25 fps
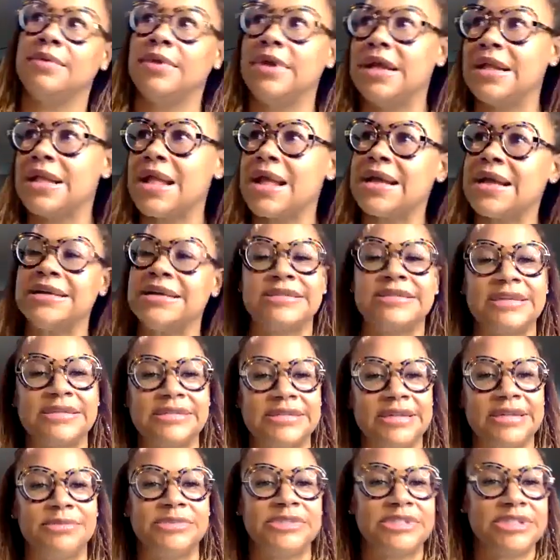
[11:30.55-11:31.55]
And I guess that
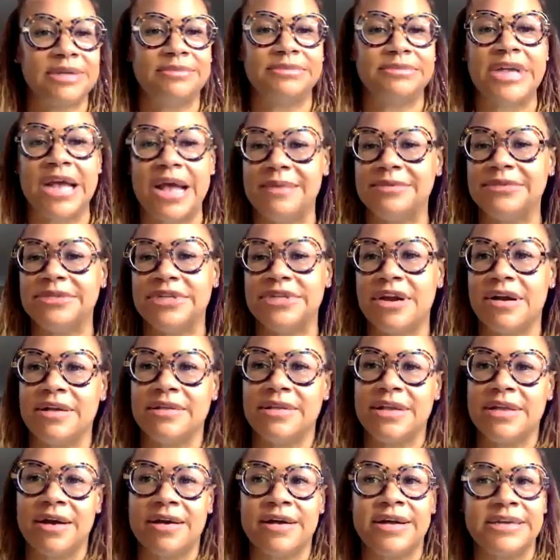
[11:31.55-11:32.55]
sometimes
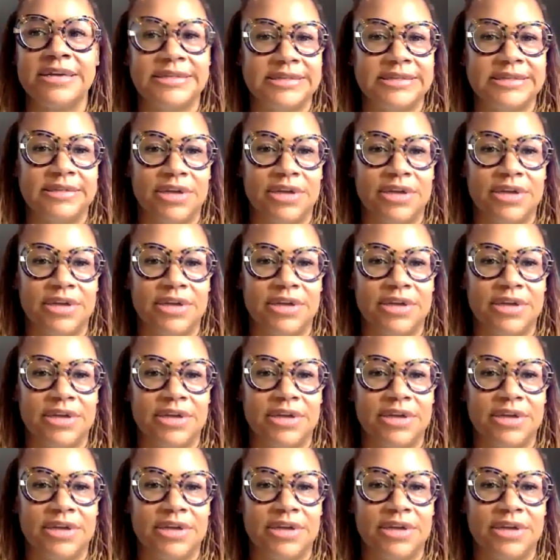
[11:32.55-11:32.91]
there is,